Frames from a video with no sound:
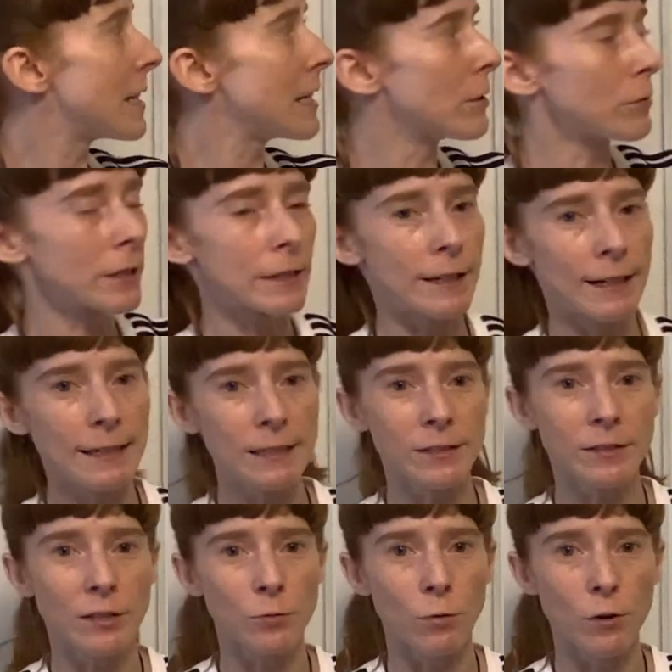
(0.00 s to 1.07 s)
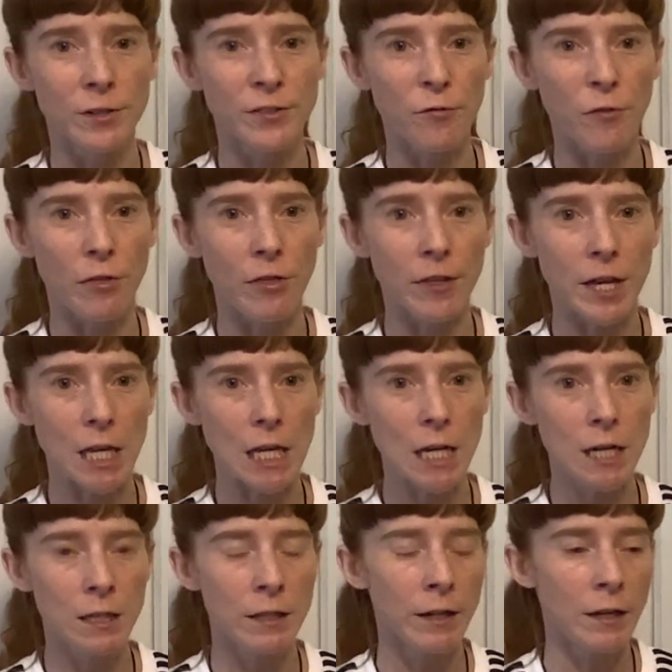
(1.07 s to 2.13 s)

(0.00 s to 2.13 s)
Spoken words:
die, und das, the words for the.